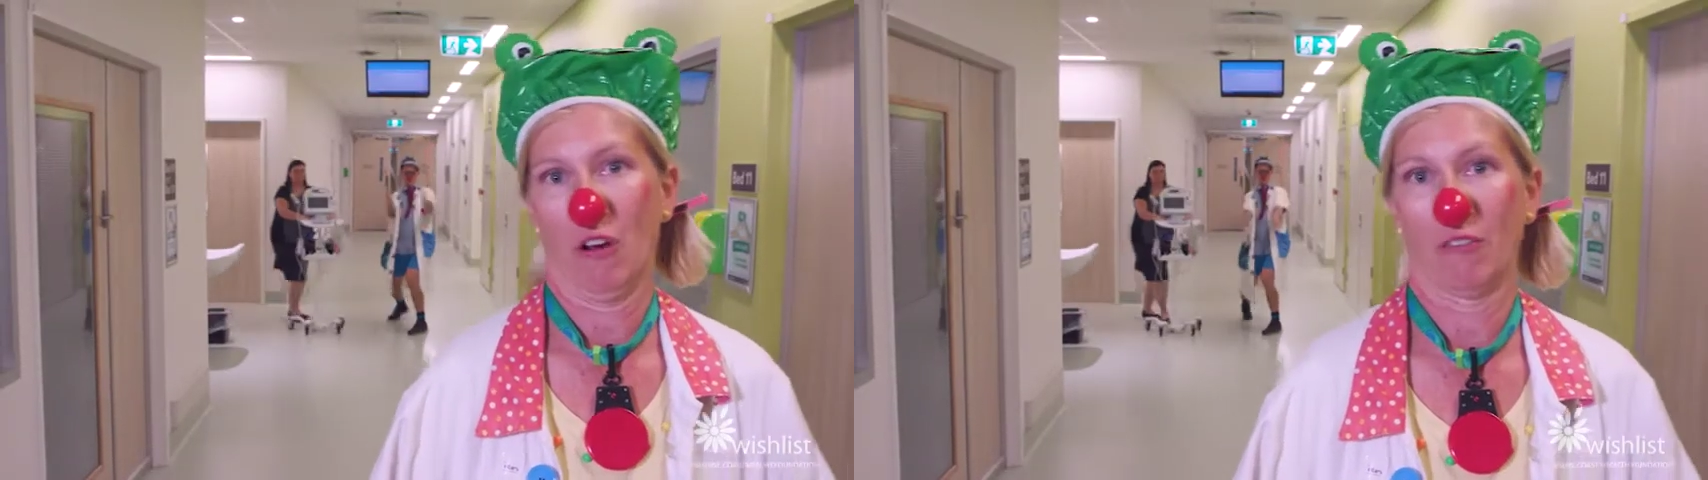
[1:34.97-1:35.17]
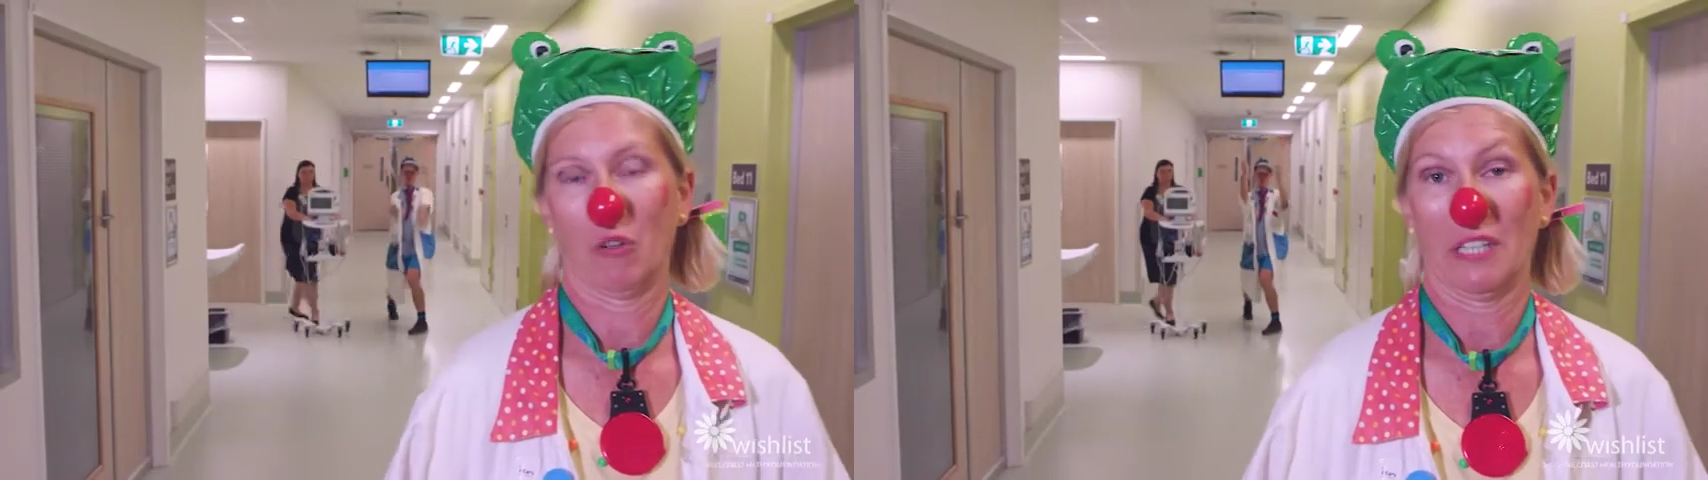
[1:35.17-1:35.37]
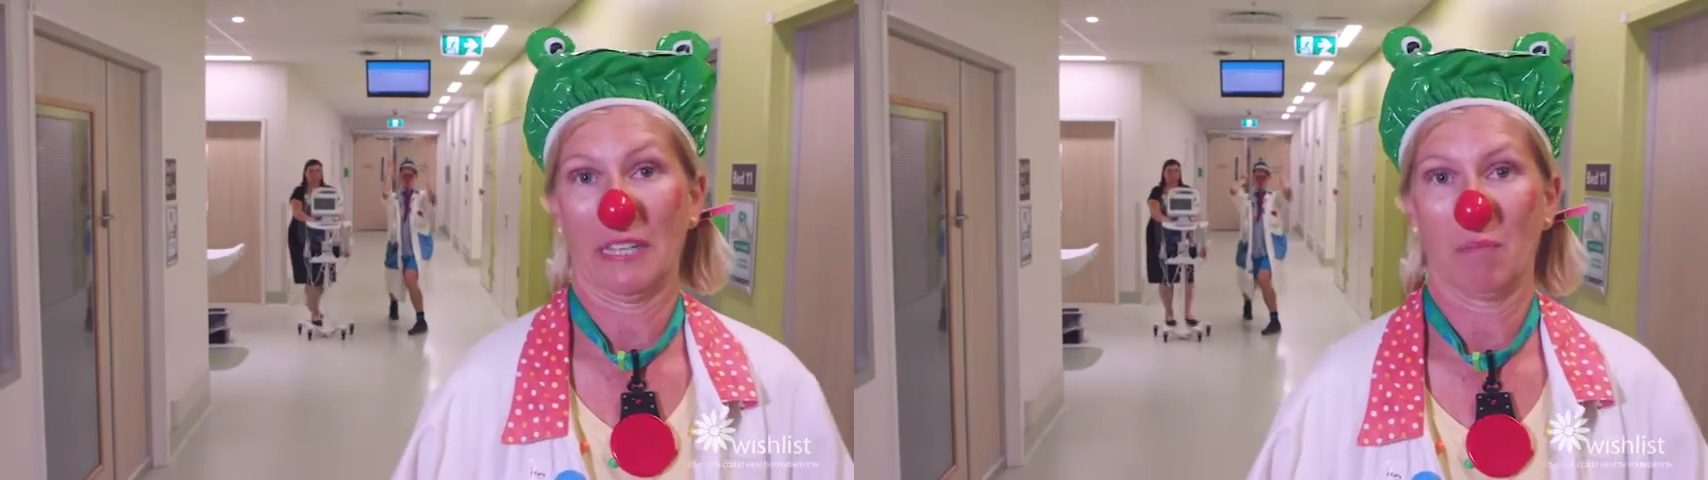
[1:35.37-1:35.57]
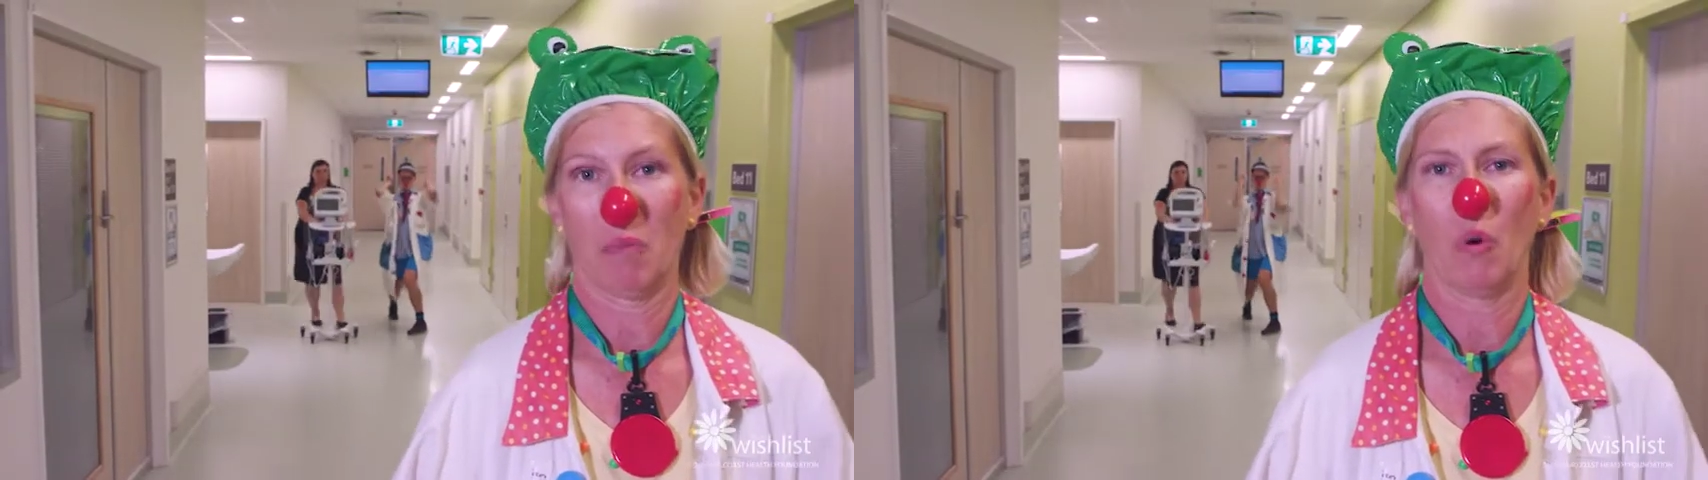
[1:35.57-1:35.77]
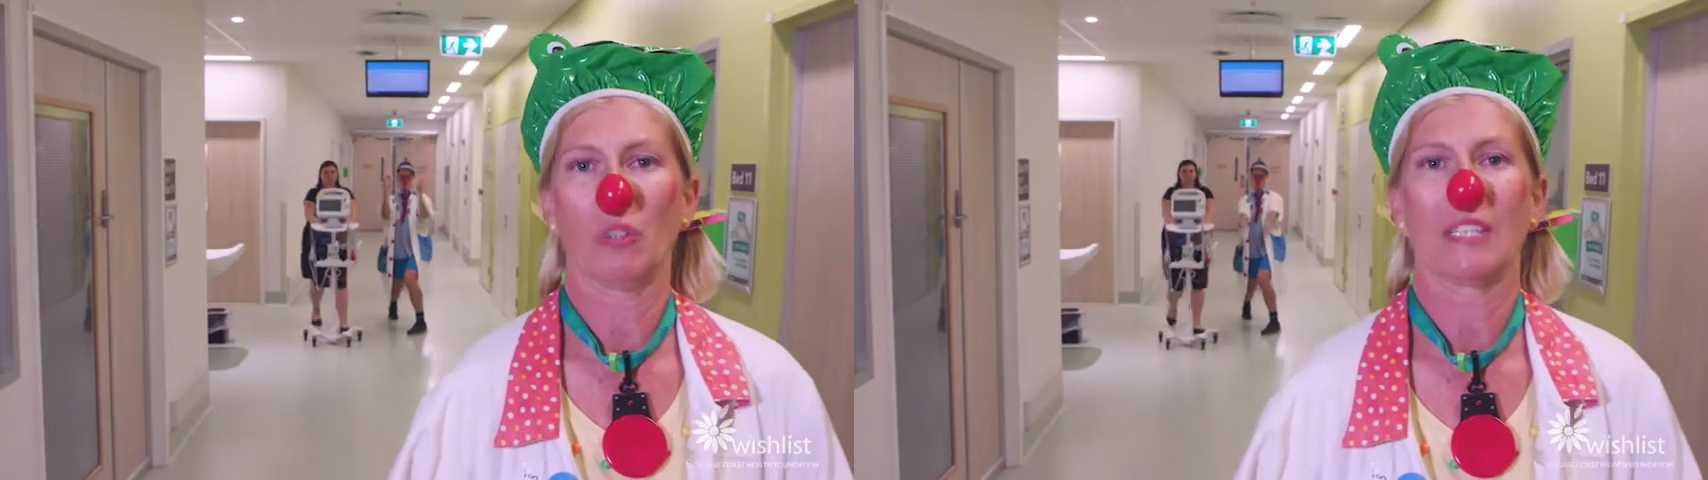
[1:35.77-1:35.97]
of all the
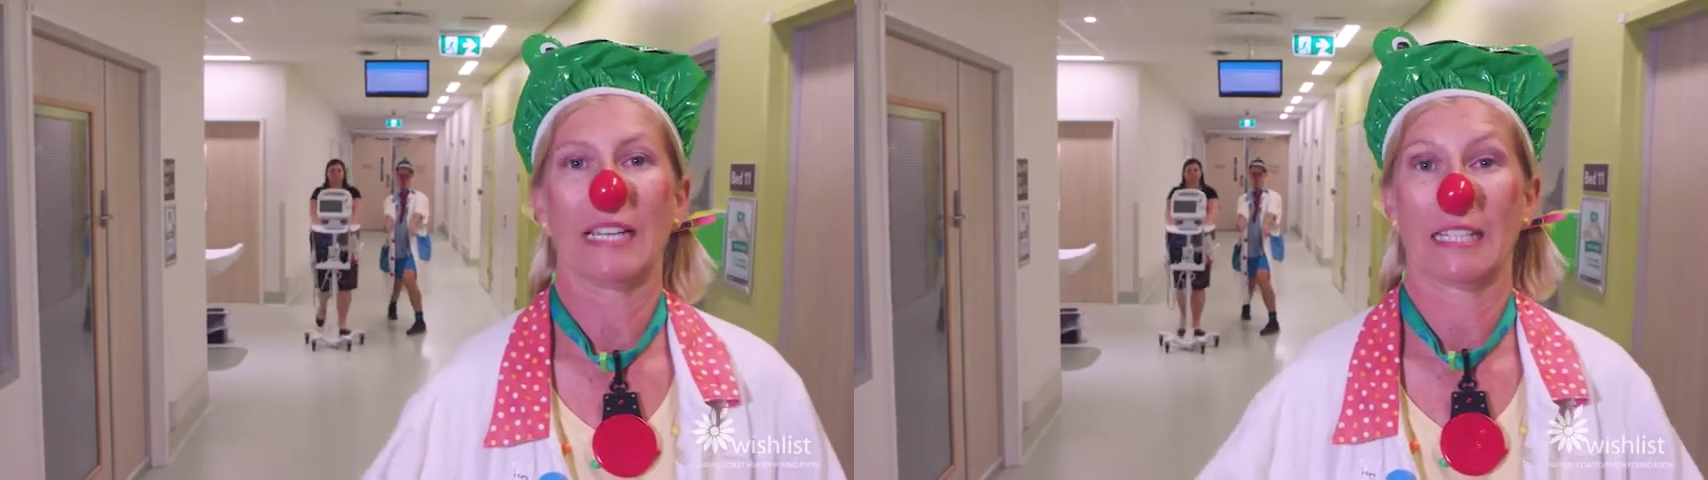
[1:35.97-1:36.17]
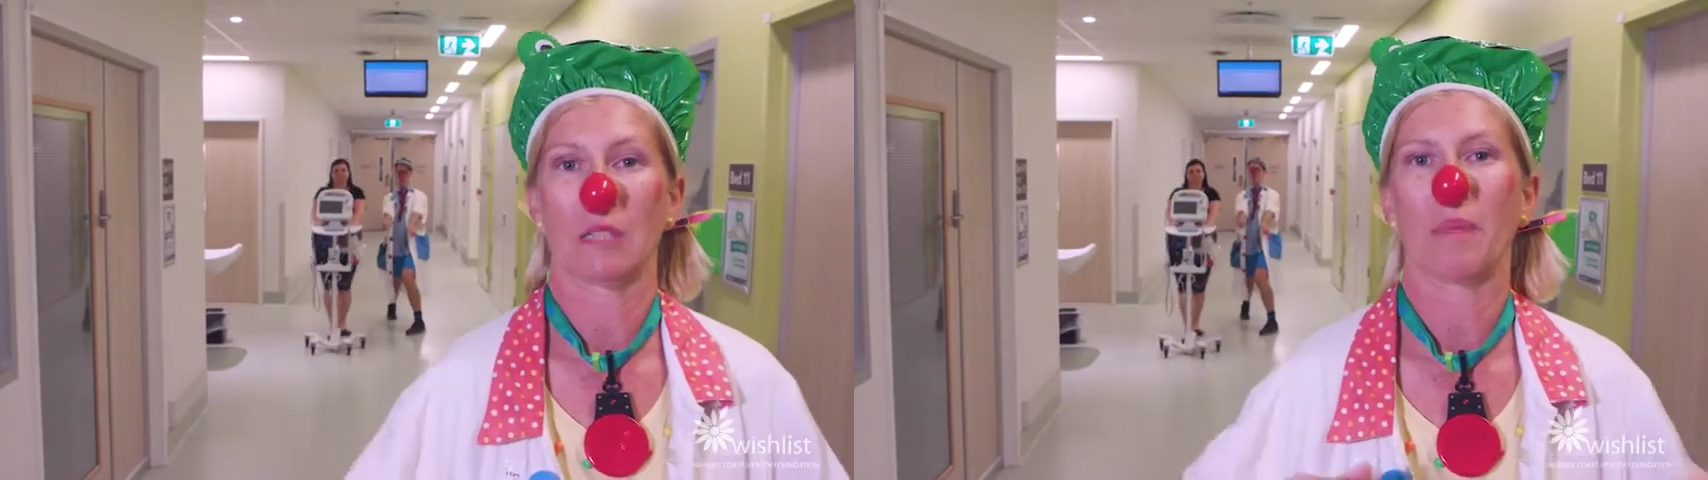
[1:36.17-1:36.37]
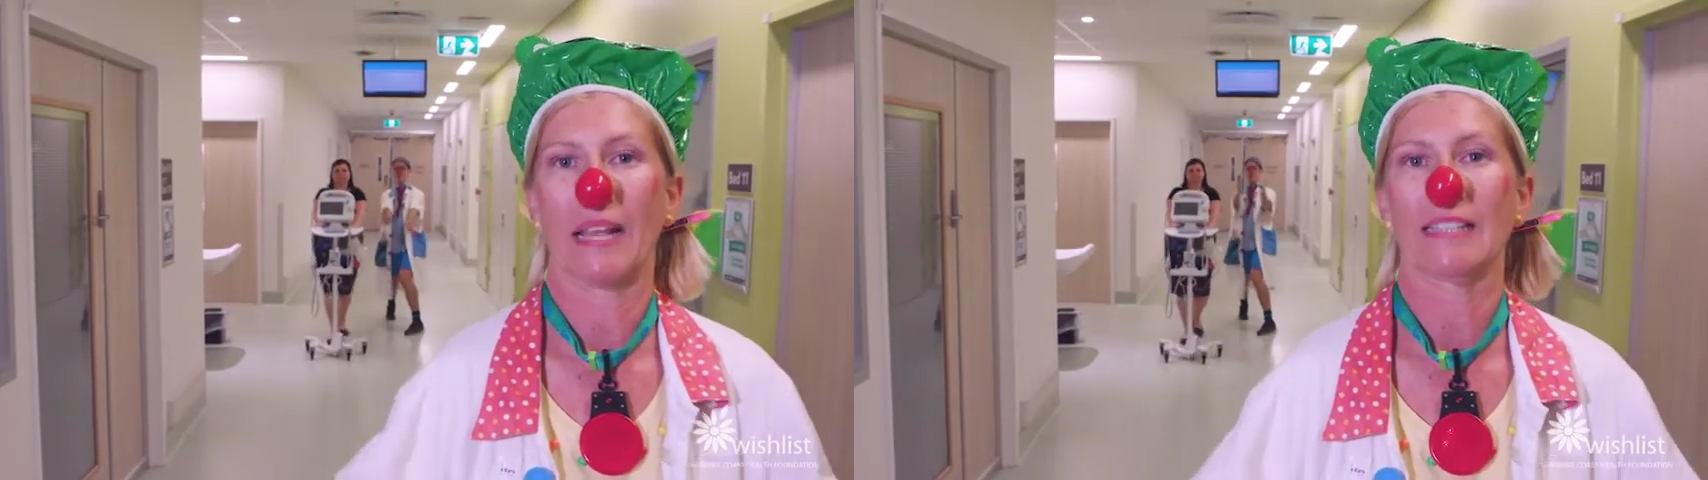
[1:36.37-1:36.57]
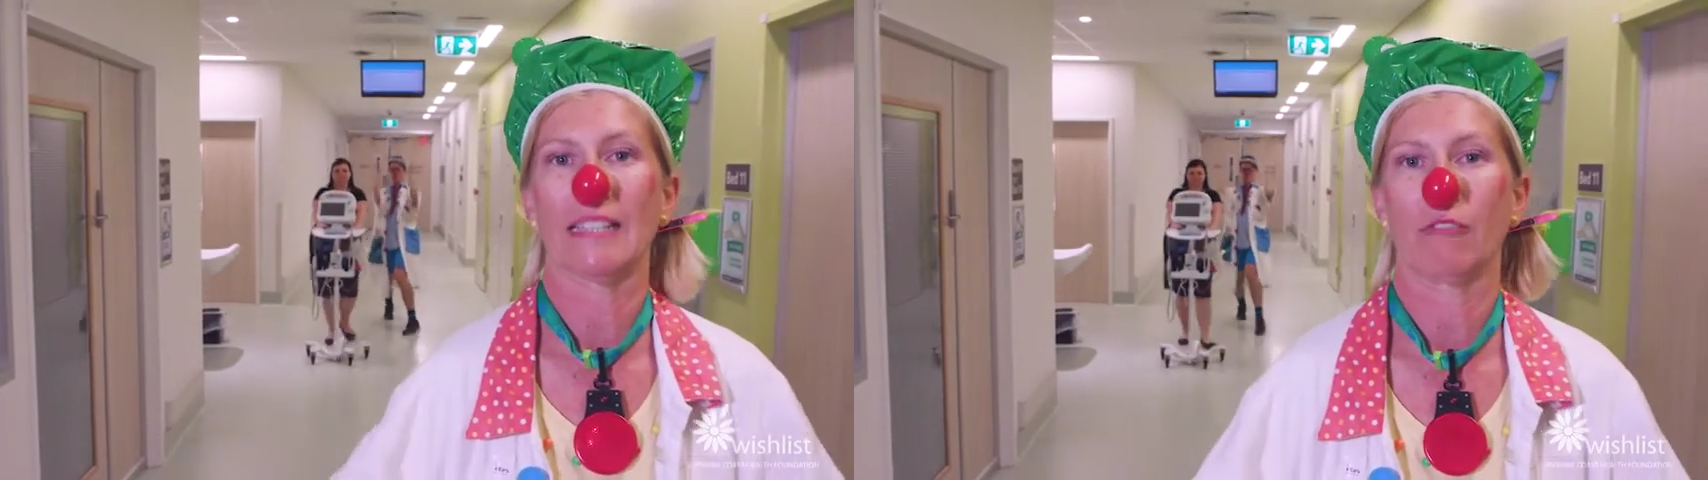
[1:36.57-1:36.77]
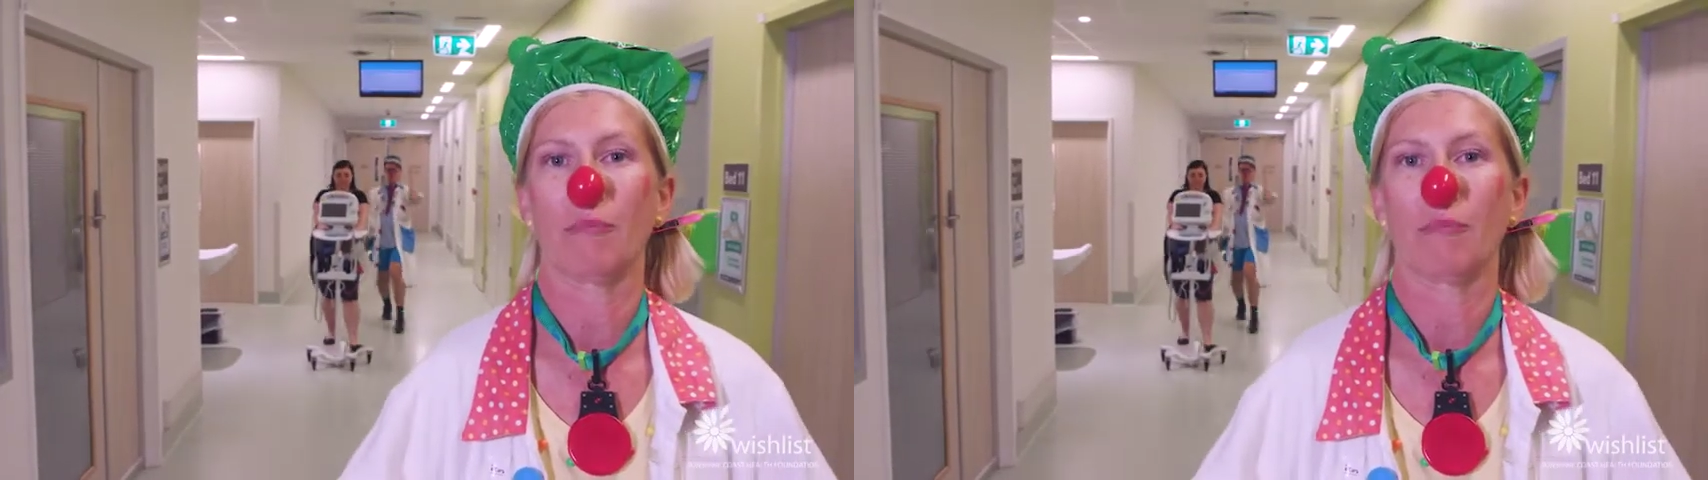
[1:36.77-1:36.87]
important expensive